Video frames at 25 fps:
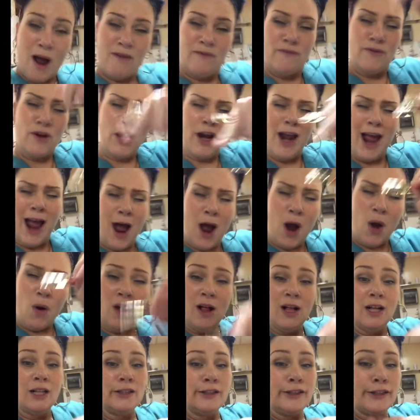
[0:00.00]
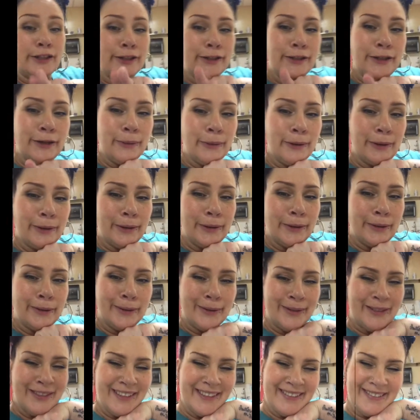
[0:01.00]
for now.
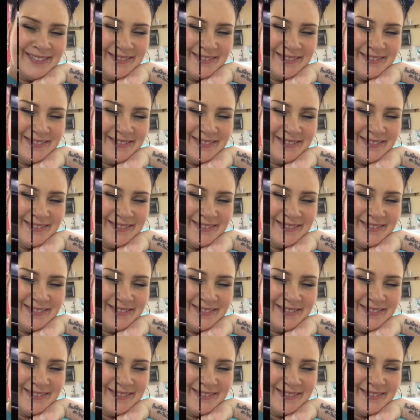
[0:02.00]
Toodles.